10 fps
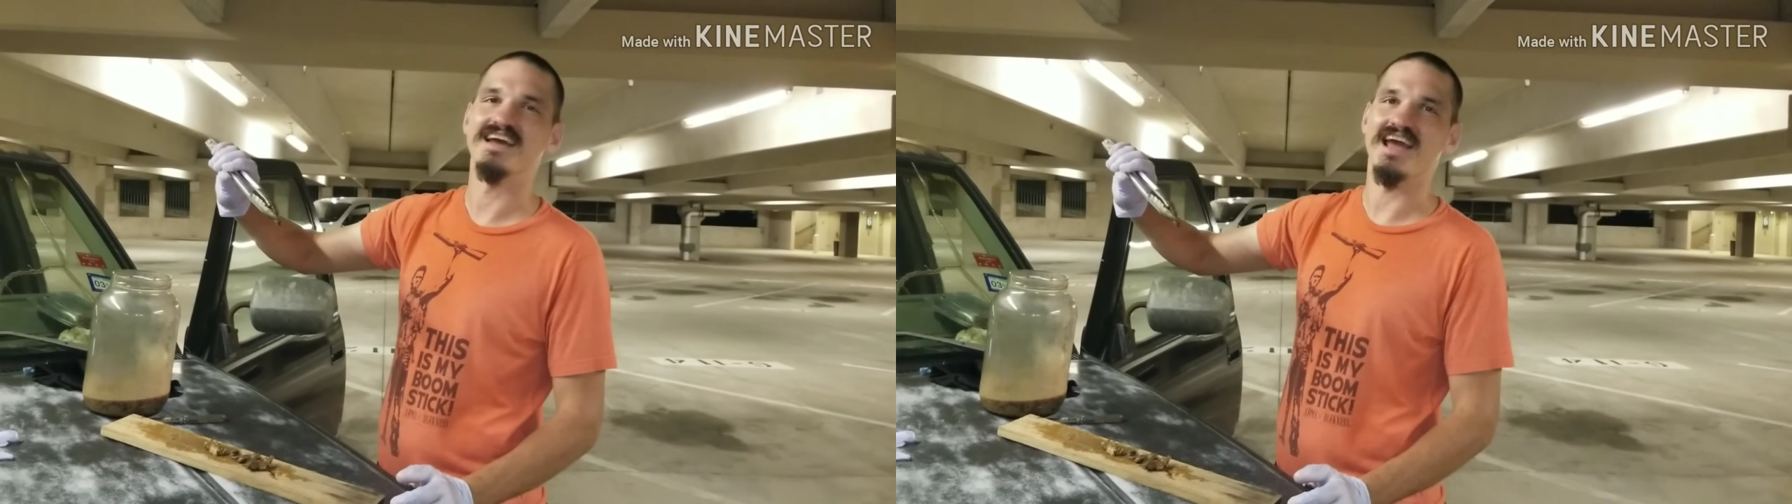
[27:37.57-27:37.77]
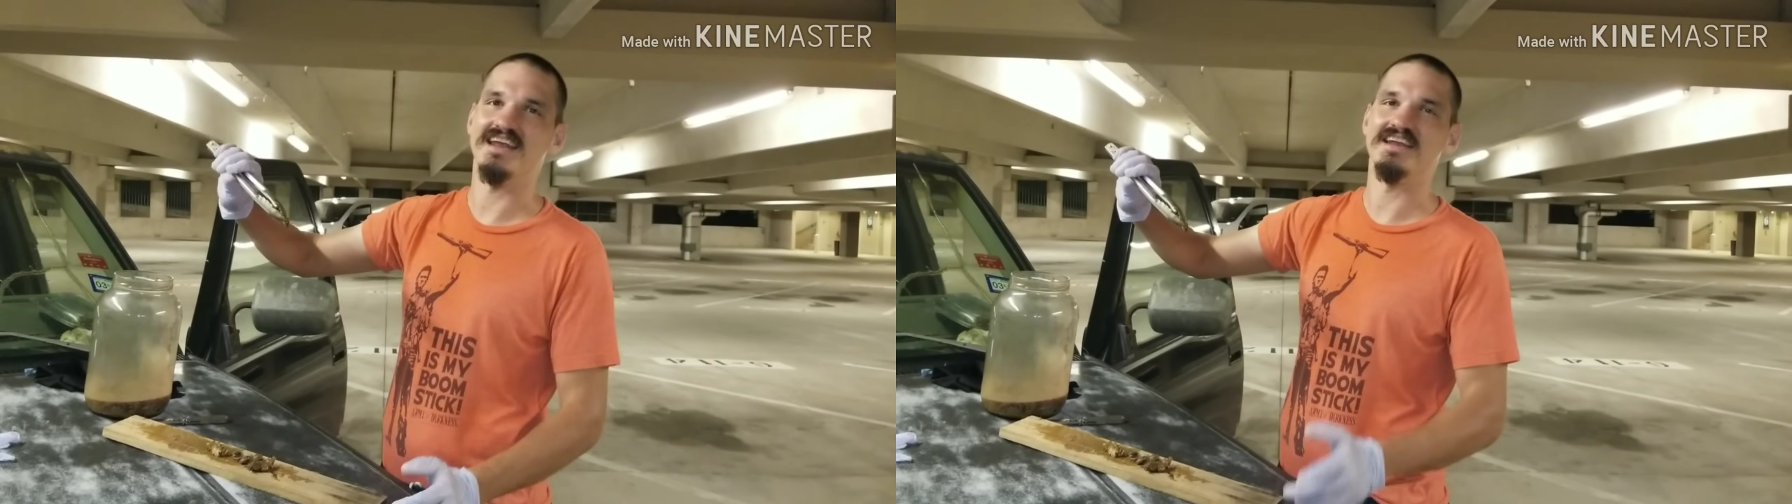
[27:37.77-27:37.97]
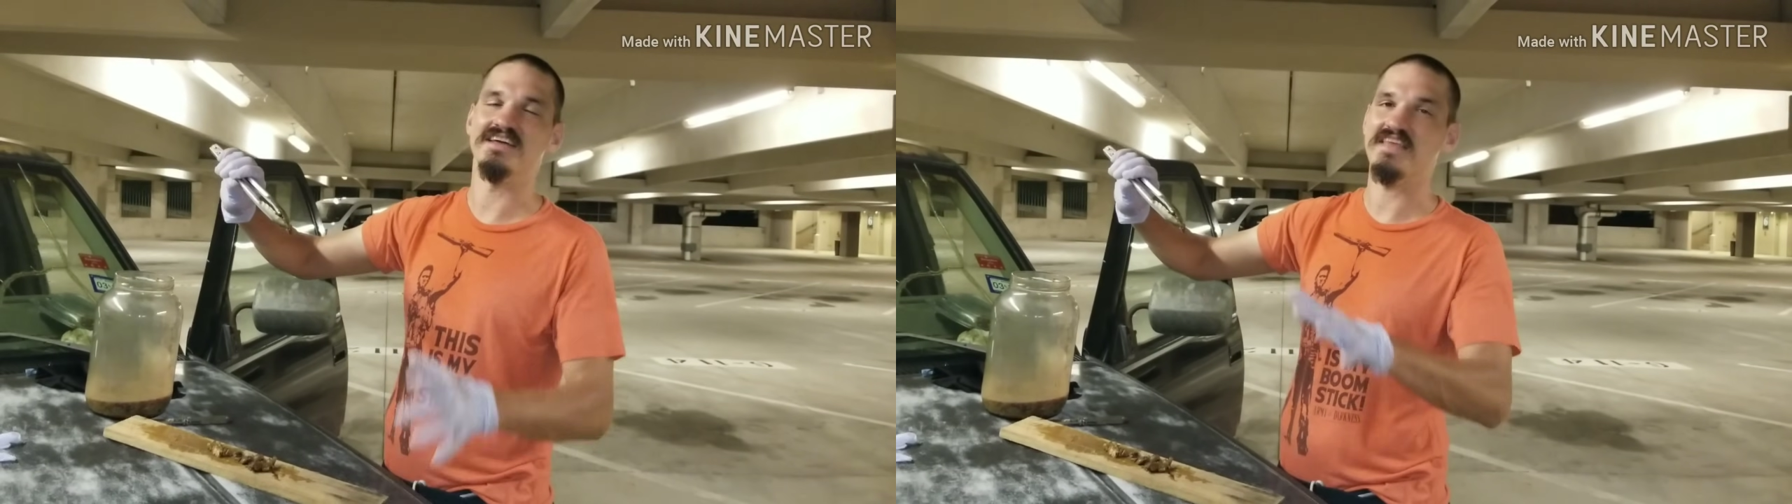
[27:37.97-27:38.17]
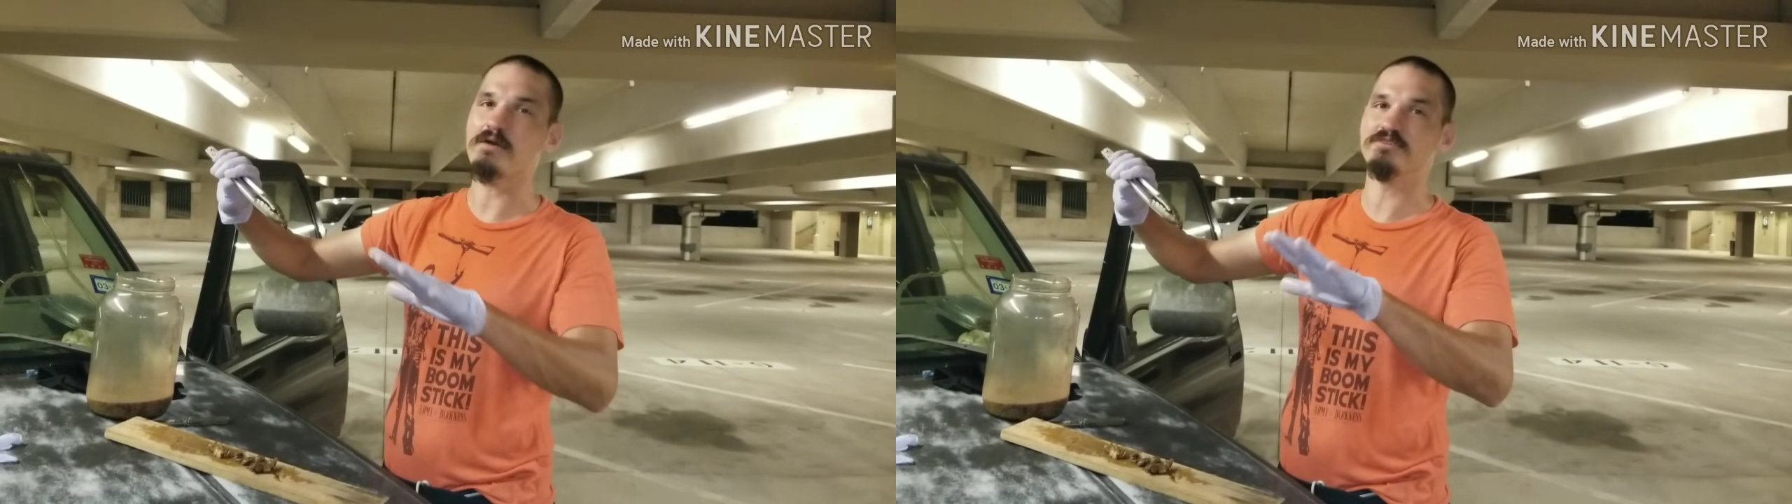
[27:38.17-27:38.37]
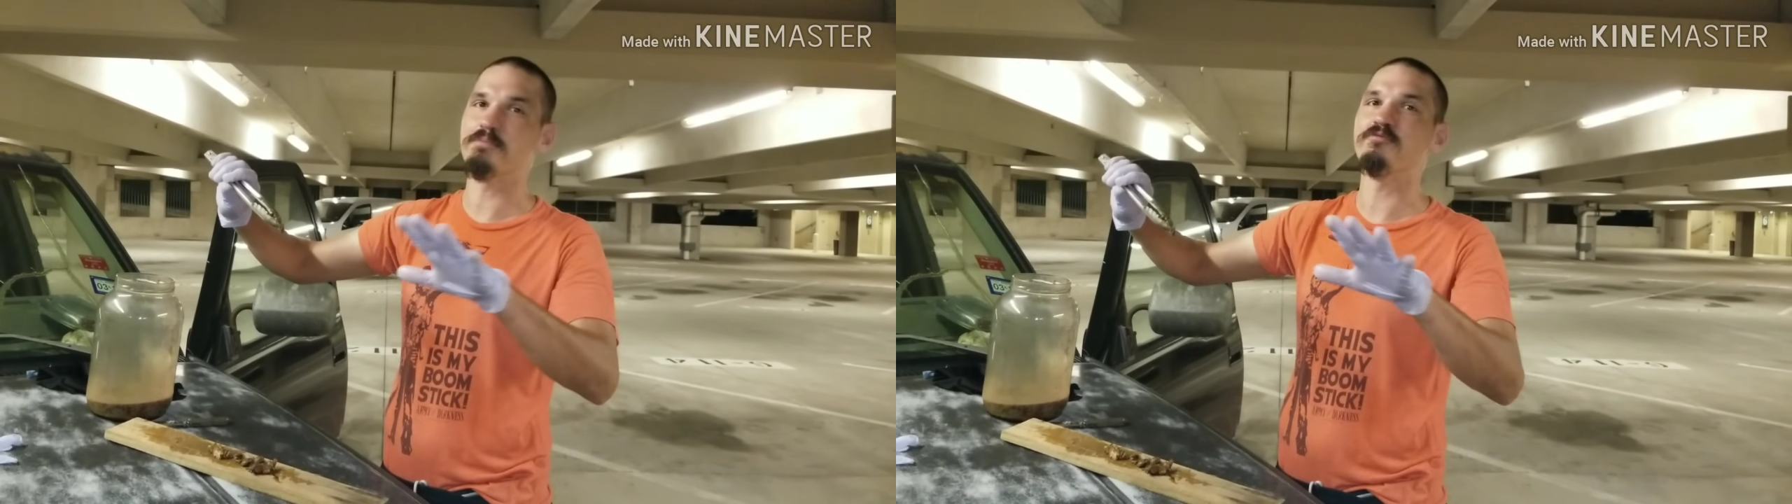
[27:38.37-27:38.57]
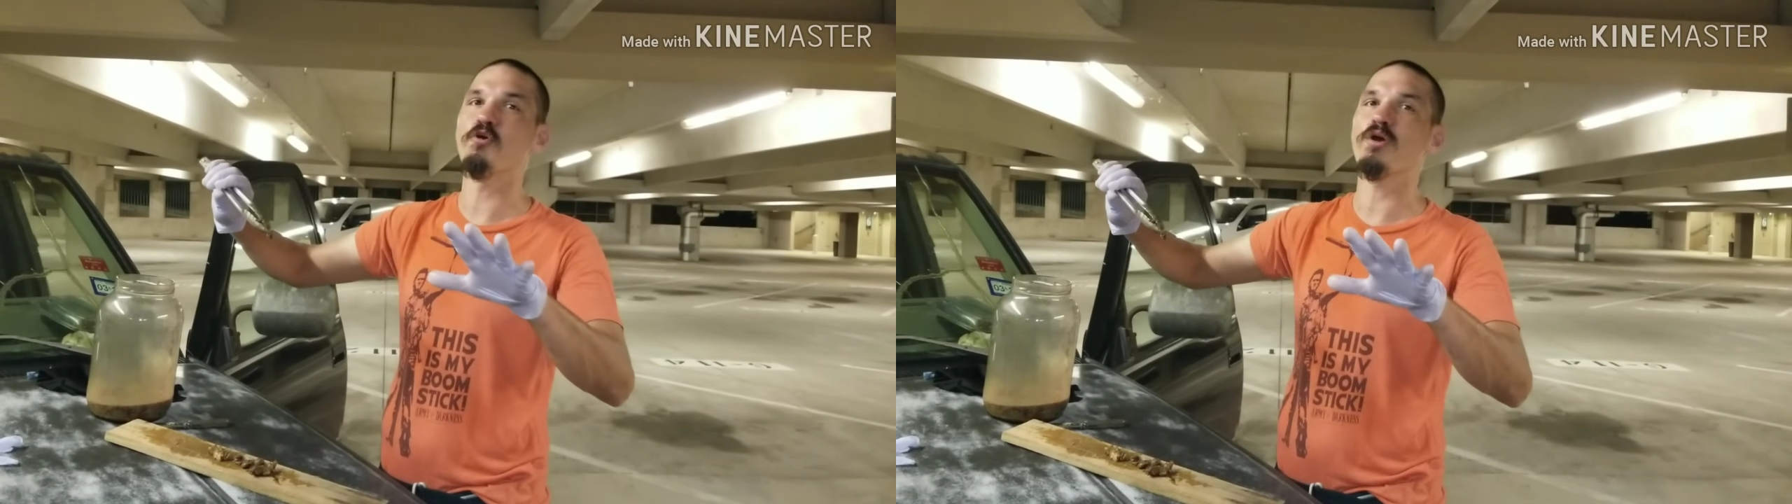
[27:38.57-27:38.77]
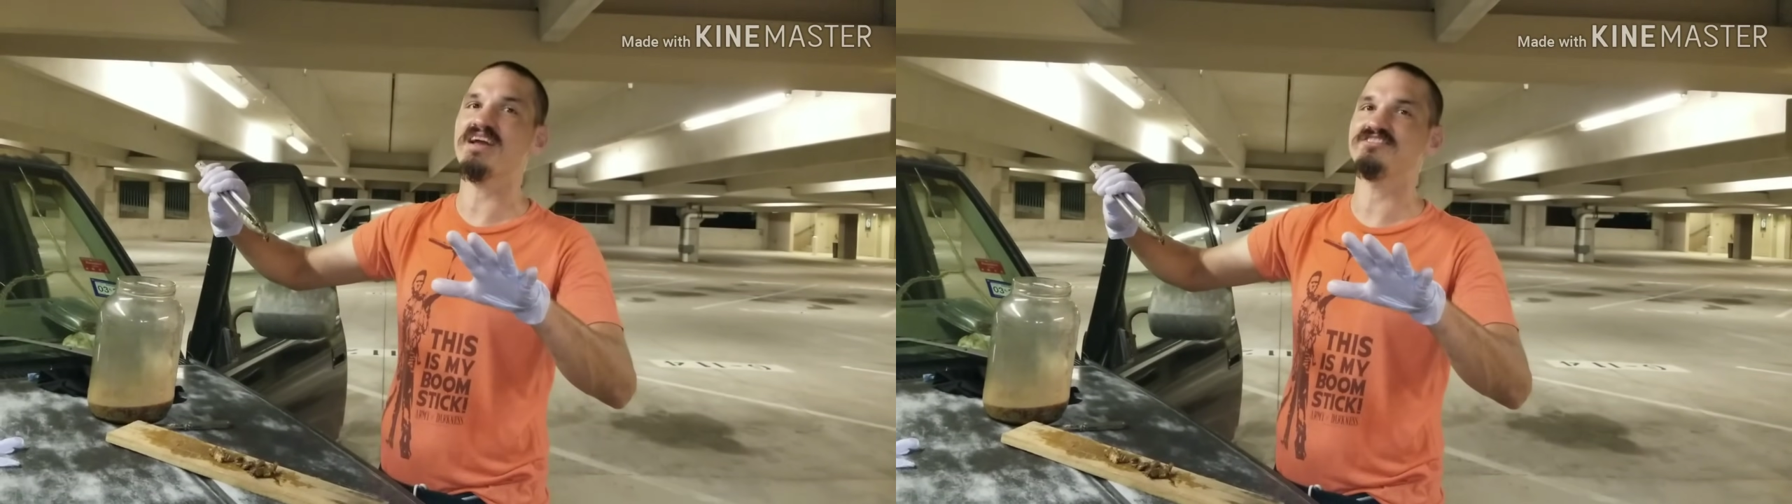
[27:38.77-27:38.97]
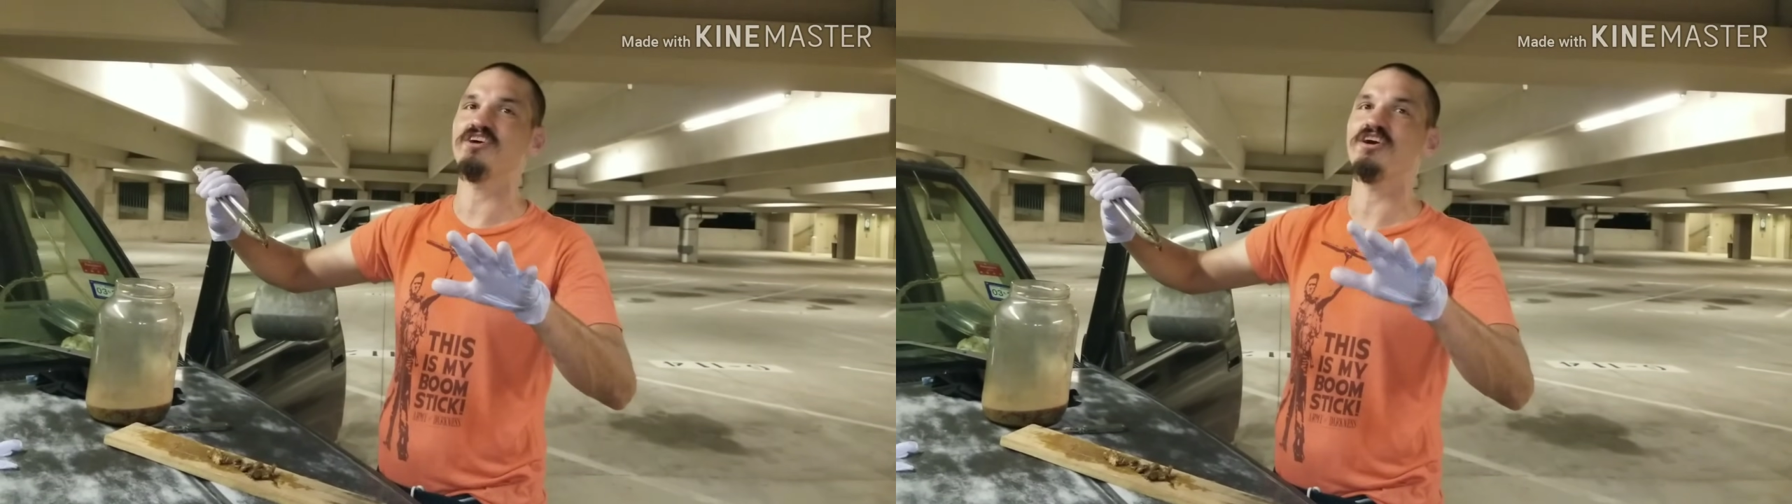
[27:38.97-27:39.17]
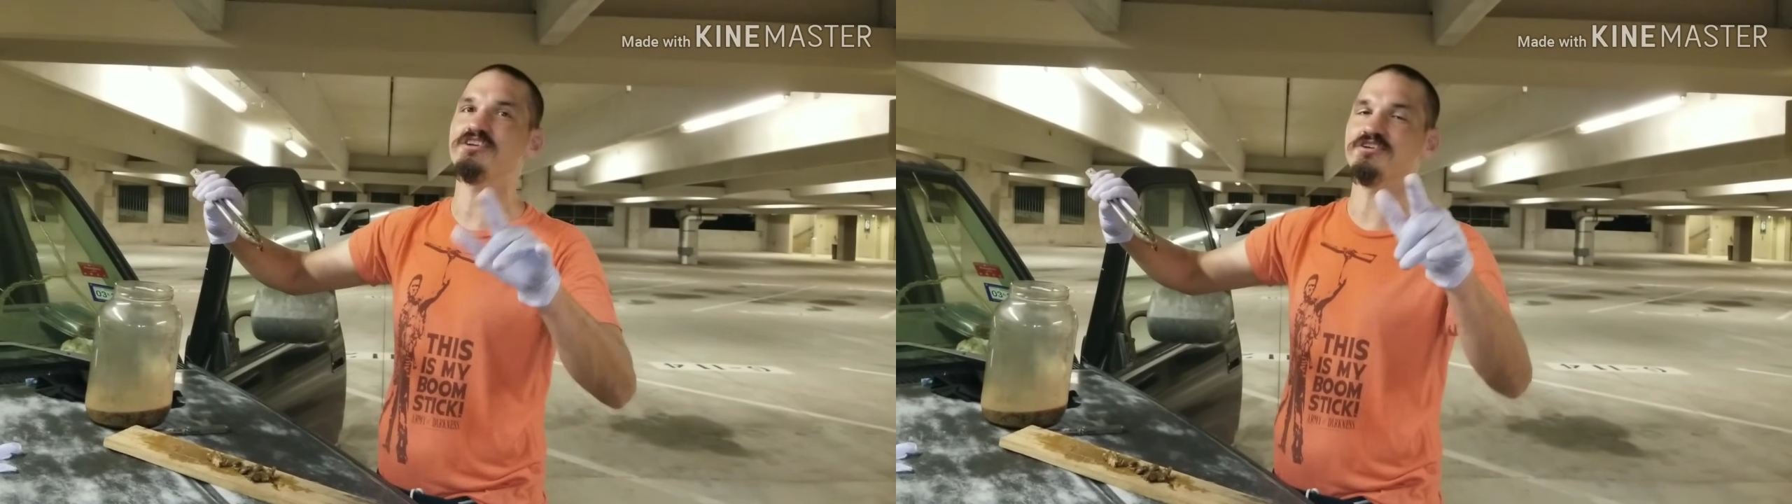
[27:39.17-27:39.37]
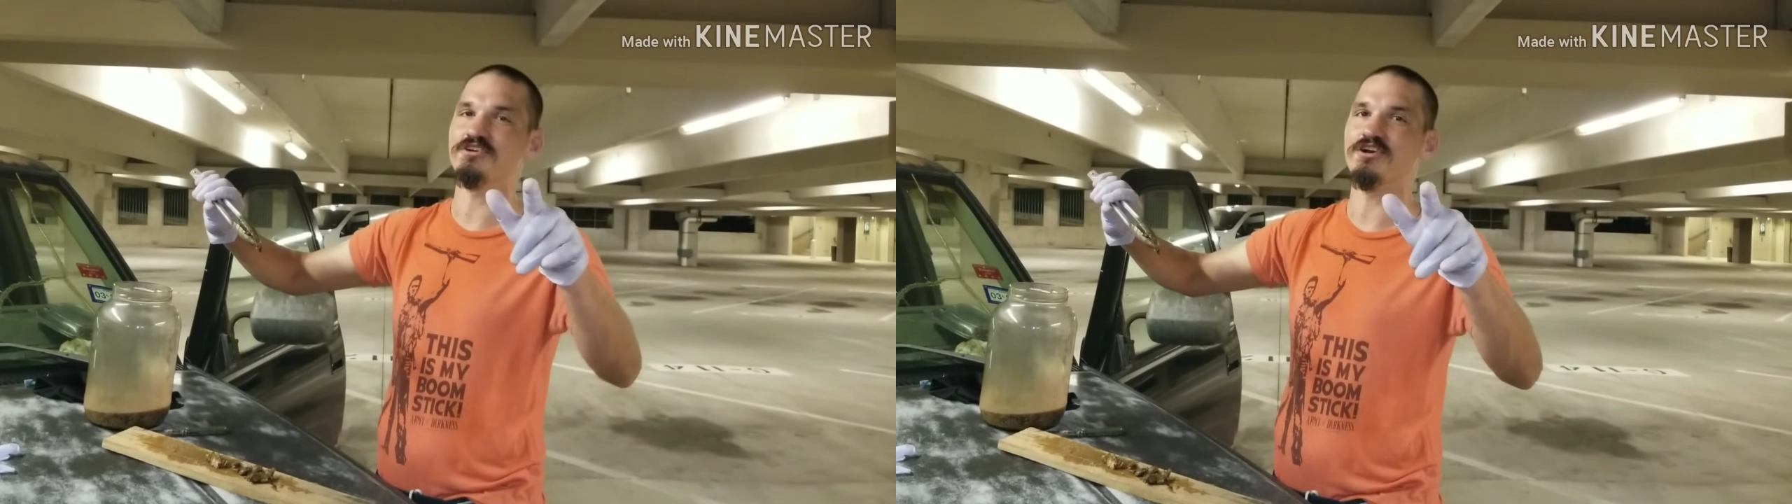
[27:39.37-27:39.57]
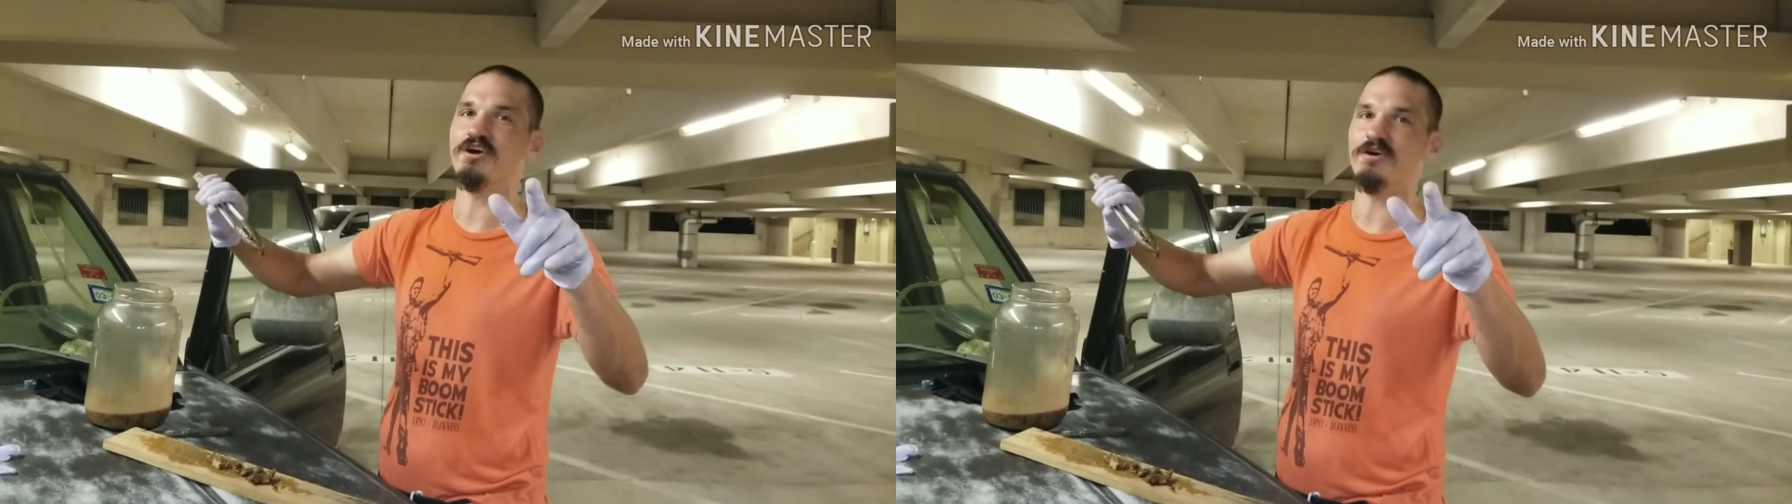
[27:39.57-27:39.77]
And that was before I saw your